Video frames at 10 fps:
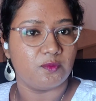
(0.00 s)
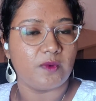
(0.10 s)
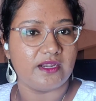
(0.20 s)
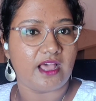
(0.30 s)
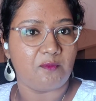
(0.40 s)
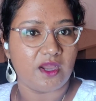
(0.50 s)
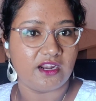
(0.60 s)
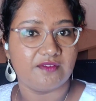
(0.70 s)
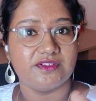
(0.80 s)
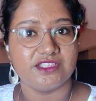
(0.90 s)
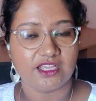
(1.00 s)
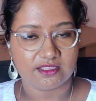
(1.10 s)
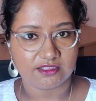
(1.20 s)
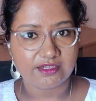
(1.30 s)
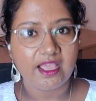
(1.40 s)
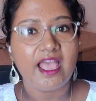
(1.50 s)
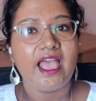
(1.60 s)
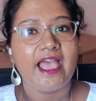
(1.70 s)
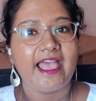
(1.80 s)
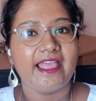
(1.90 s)
one after the other,
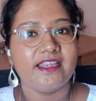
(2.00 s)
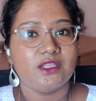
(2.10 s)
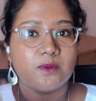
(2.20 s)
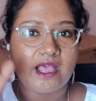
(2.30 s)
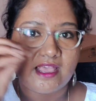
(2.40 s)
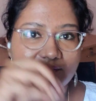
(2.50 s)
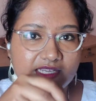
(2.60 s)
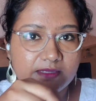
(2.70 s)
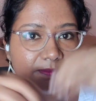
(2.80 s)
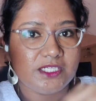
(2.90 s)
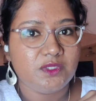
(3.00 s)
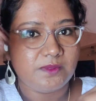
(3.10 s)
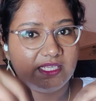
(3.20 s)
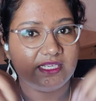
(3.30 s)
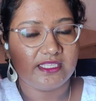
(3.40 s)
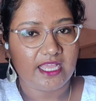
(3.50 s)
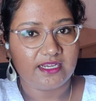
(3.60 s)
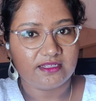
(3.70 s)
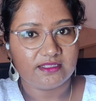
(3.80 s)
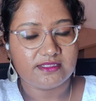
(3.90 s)
and you have in between
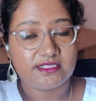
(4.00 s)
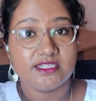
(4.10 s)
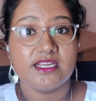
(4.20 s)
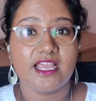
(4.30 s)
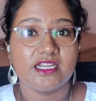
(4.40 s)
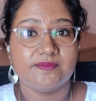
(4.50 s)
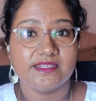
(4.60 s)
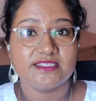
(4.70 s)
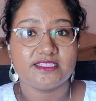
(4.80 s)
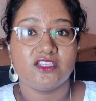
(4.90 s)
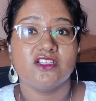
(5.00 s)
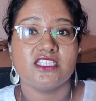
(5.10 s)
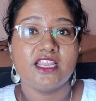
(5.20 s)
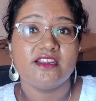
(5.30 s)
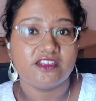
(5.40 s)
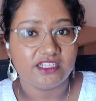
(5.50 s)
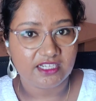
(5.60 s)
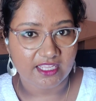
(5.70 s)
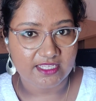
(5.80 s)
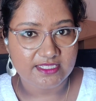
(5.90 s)
that certain activities that your child
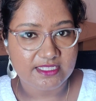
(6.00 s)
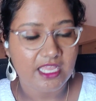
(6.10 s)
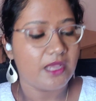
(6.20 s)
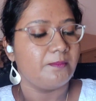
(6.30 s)
really likes.